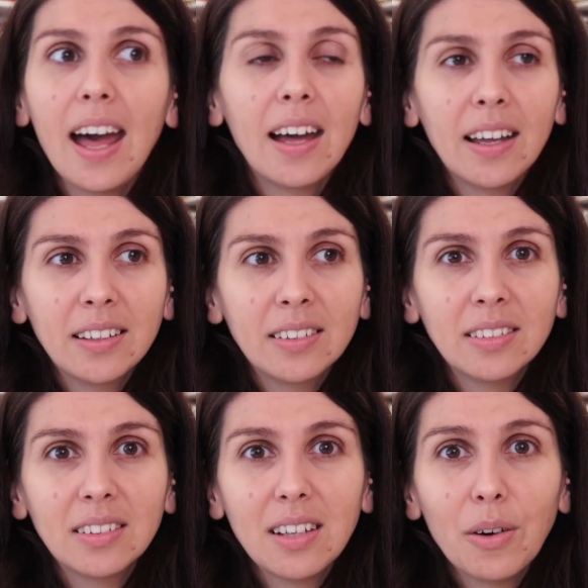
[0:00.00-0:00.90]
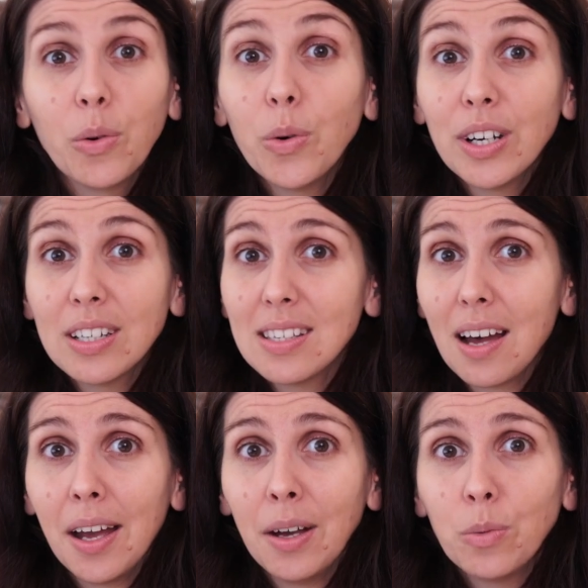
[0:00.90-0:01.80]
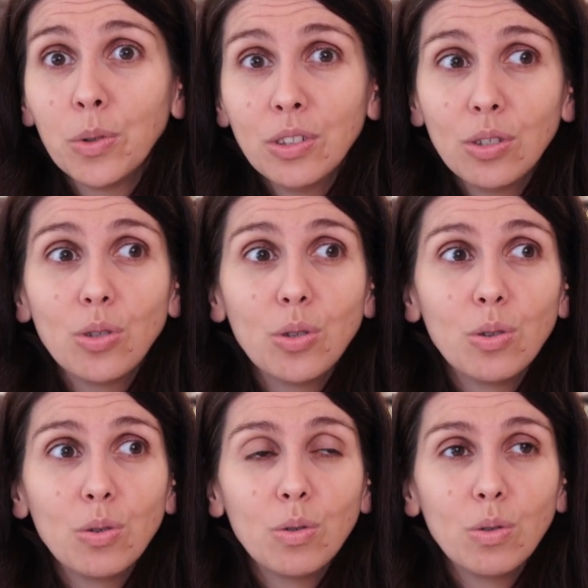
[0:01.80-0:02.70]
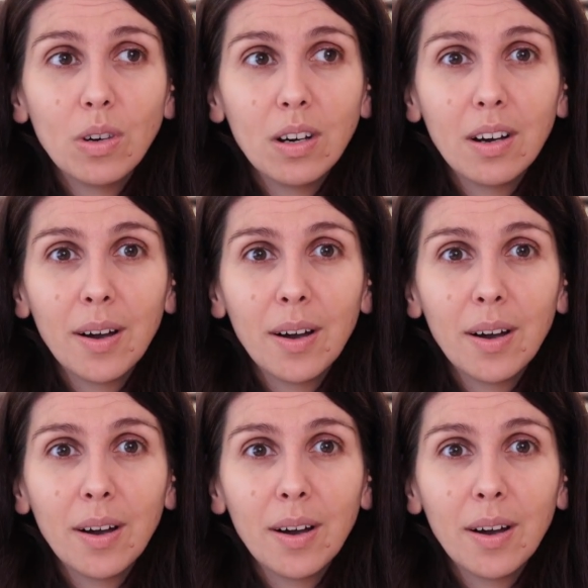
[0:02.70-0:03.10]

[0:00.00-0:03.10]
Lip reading: And of course I want to